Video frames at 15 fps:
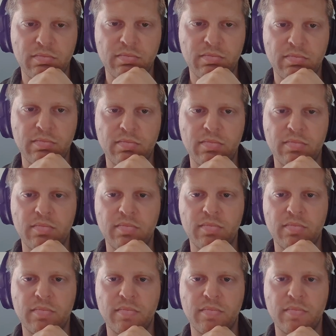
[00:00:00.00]

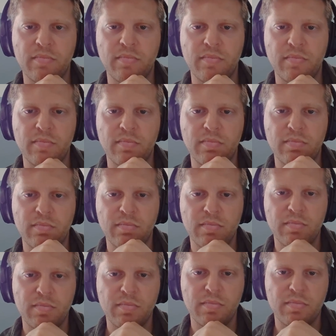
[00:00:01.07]

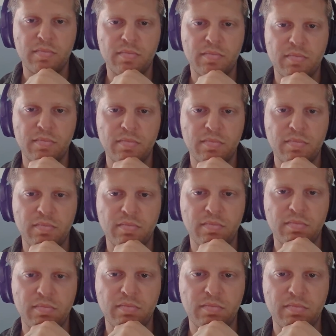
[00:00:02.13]

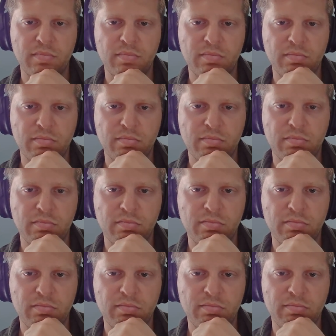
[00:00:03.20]

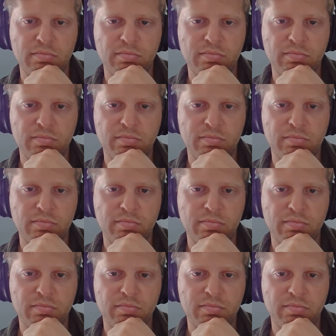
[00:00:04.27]

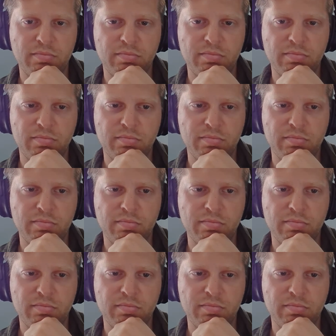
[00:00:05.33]
(not speaking)